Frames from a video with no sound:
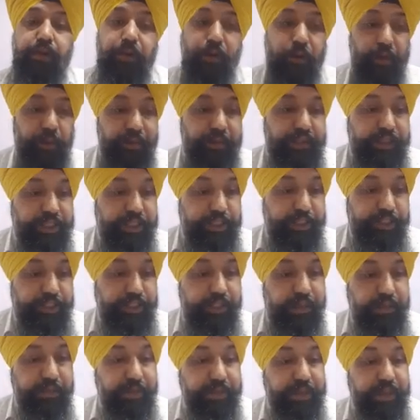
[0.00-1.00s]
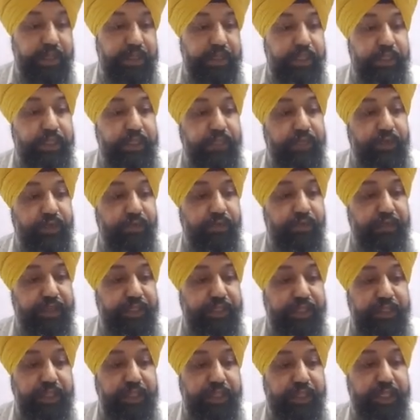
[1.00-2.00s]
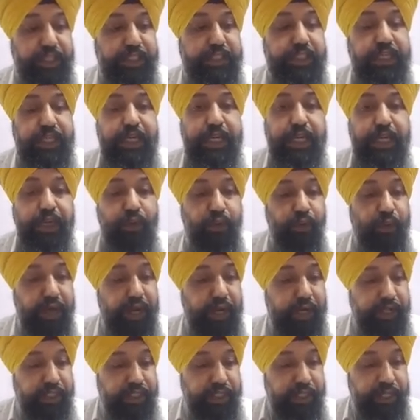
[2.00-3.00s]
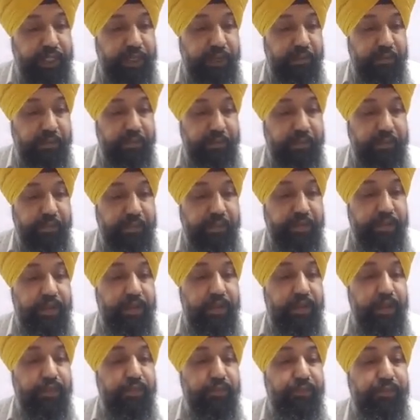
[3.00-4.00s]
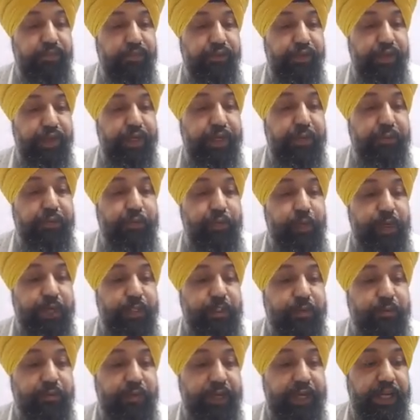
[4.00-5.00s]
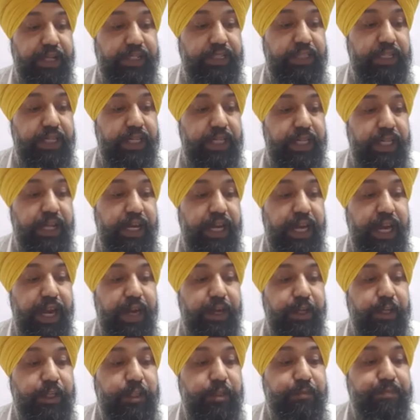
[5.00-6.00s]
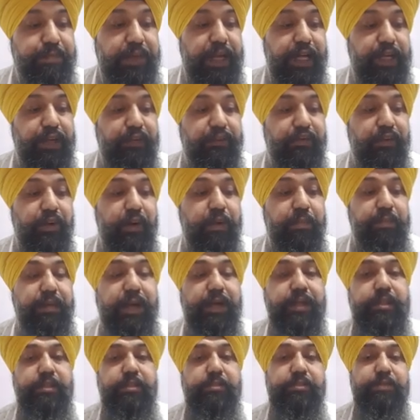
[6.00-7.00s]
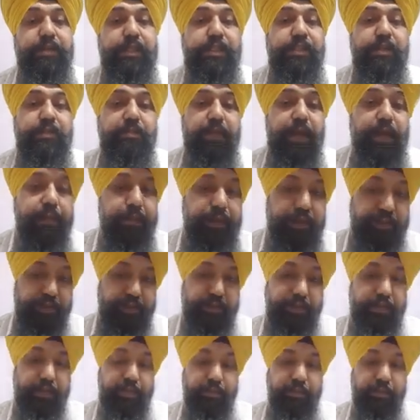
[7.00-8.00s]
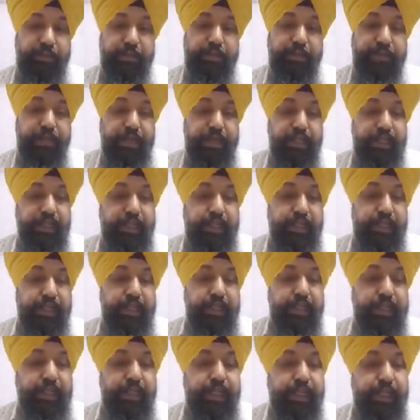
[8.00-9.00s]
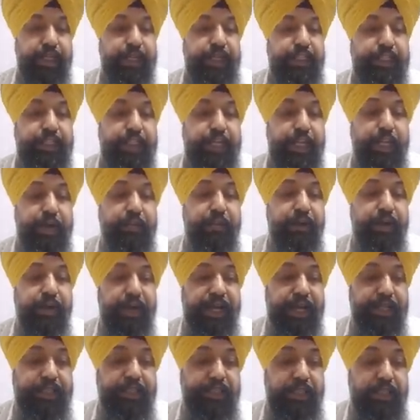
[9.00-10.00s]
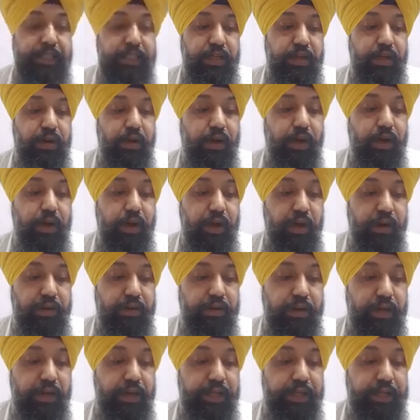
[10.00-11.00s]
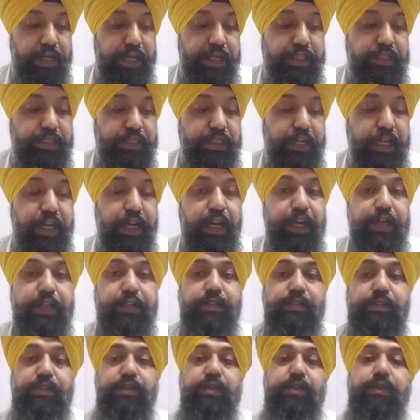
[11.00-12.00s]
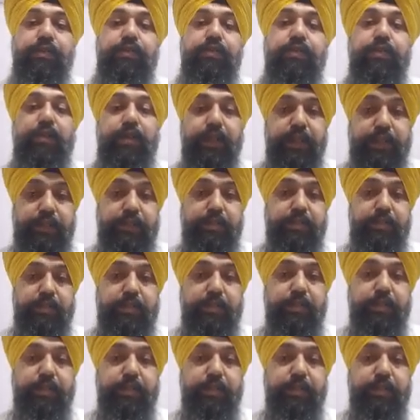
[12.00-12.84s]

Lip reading: group discussion. So first thing is equality, freedom to express, and respect for participating members, reasonableness, orderliness, and truthfulness.